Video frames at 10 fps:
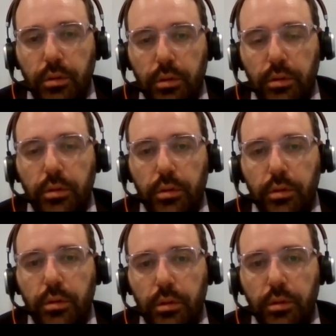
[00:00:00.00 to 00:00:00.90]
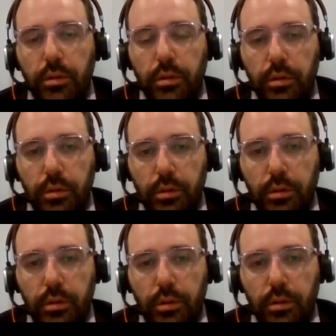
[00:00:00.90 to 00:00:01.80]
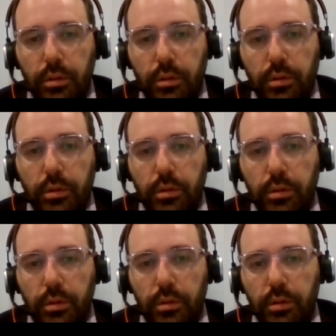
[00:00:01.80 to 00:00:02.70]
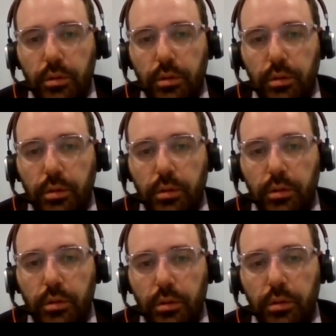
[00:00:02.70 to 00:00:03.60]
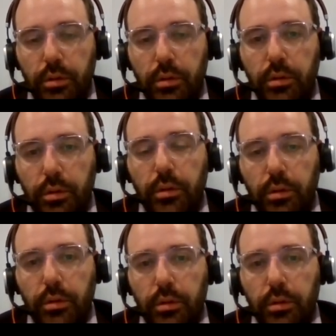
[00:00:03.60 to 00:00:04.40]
(not speaking)